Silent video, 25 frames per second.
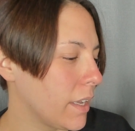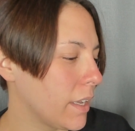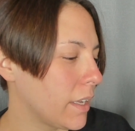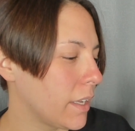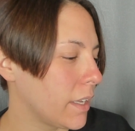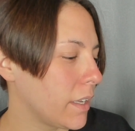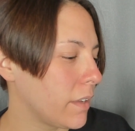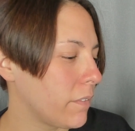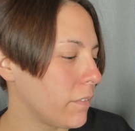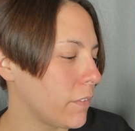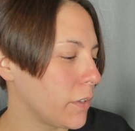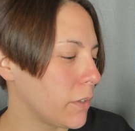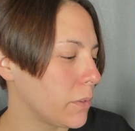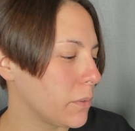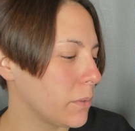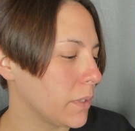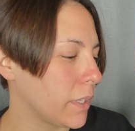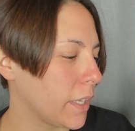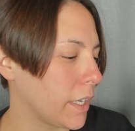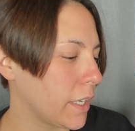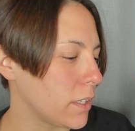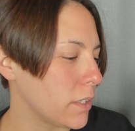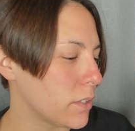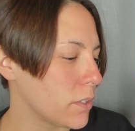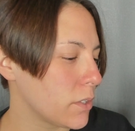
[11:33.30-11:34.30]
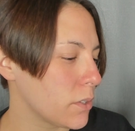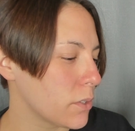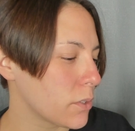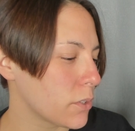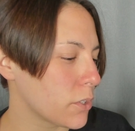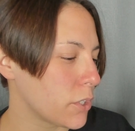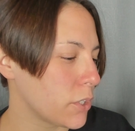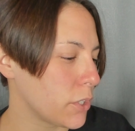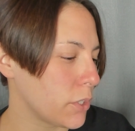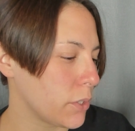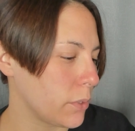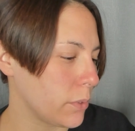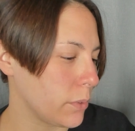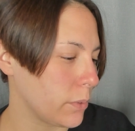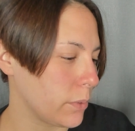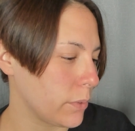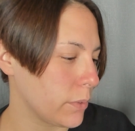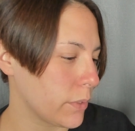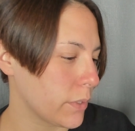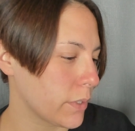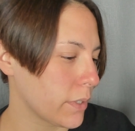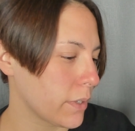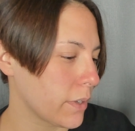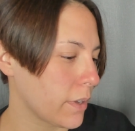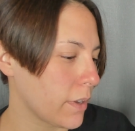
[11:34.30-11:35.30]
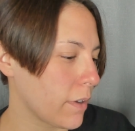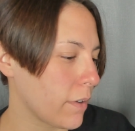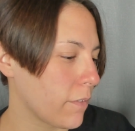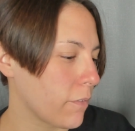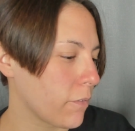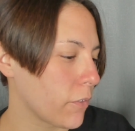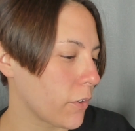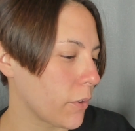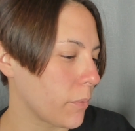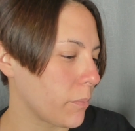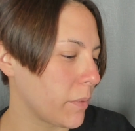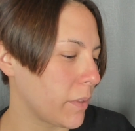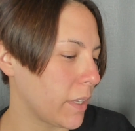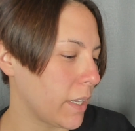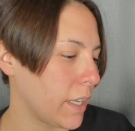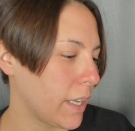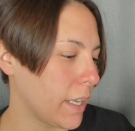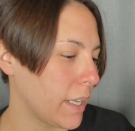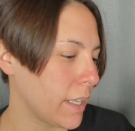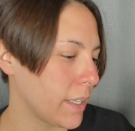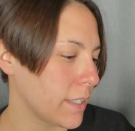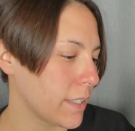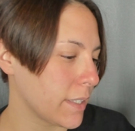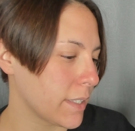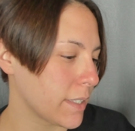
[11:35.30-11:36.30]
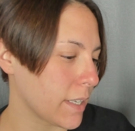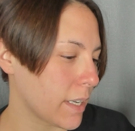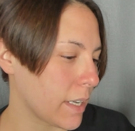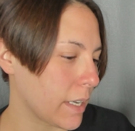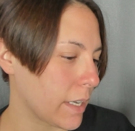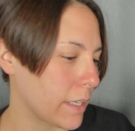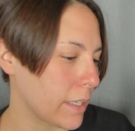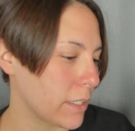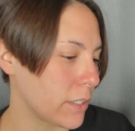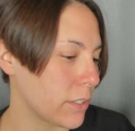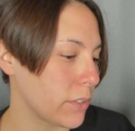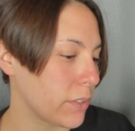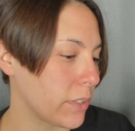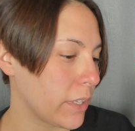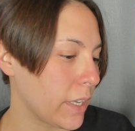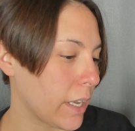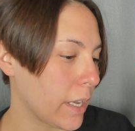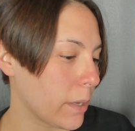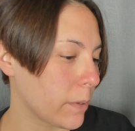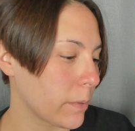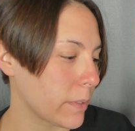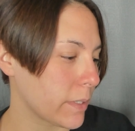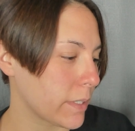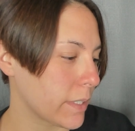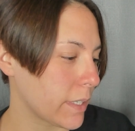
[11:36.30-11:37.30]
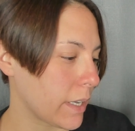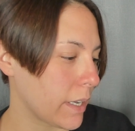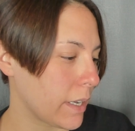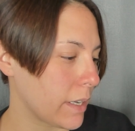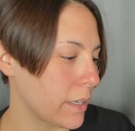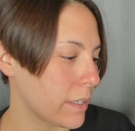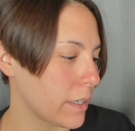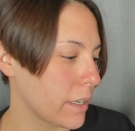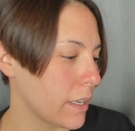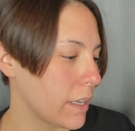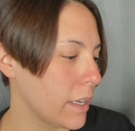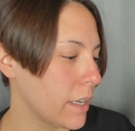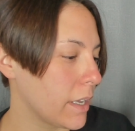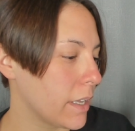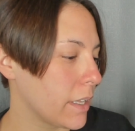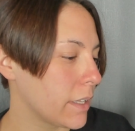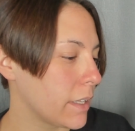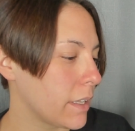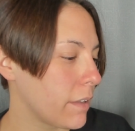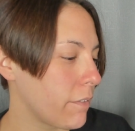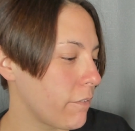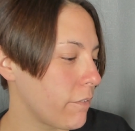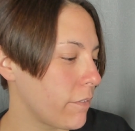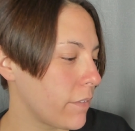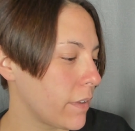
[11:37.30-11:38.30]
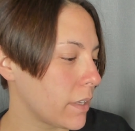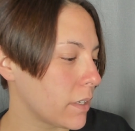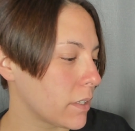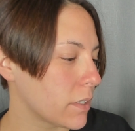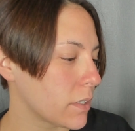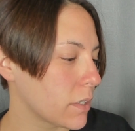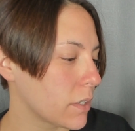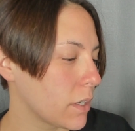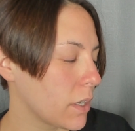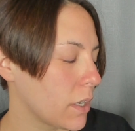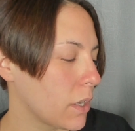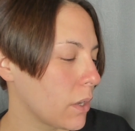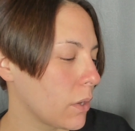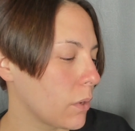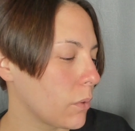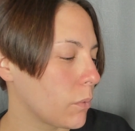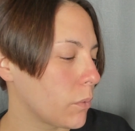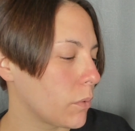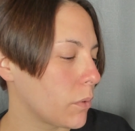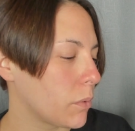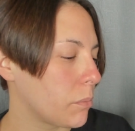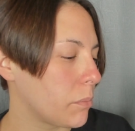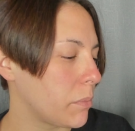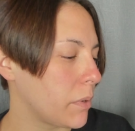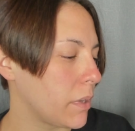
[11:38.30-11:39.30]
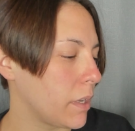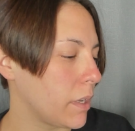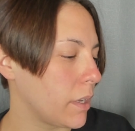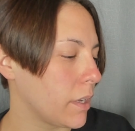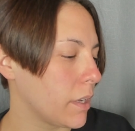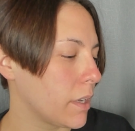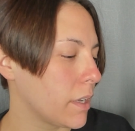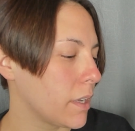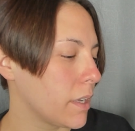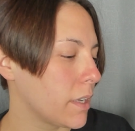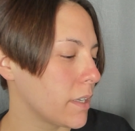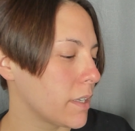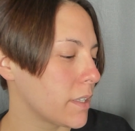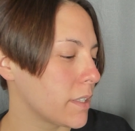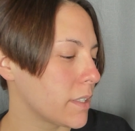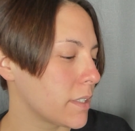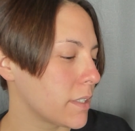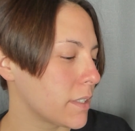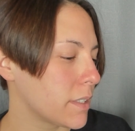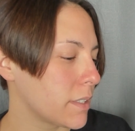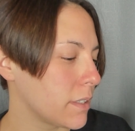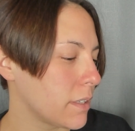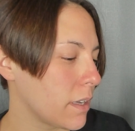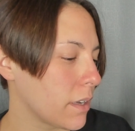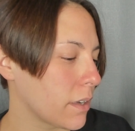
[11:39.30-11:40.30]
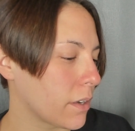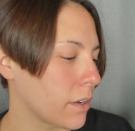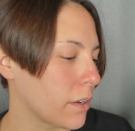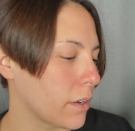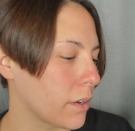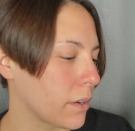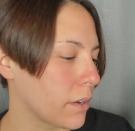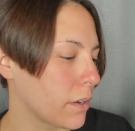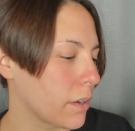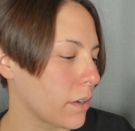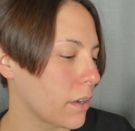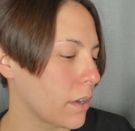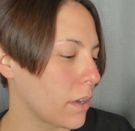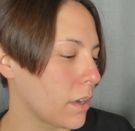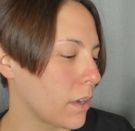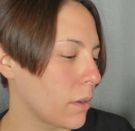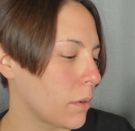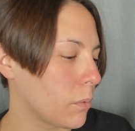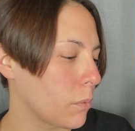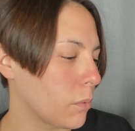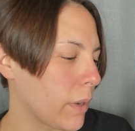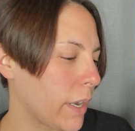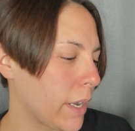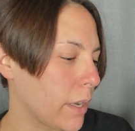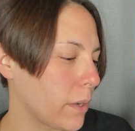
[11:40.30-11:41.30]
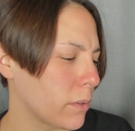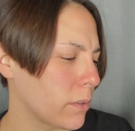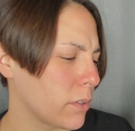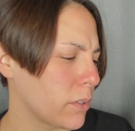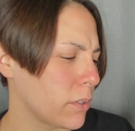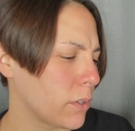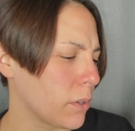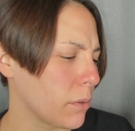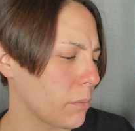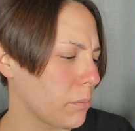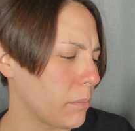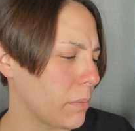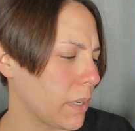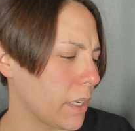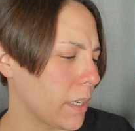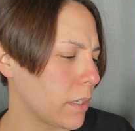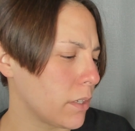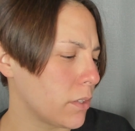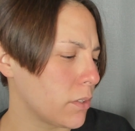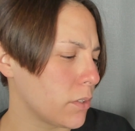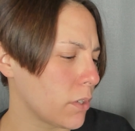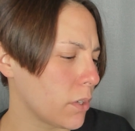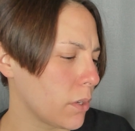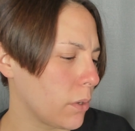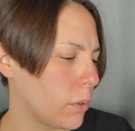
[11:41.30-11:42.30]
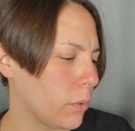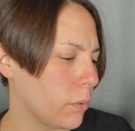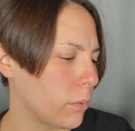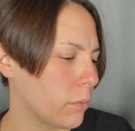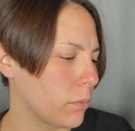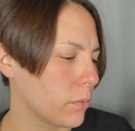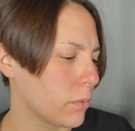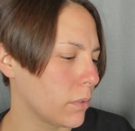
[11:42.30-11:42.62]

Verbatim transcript: If you lace your shoes from the inside to the outside, the fit will be snugger around your big toe.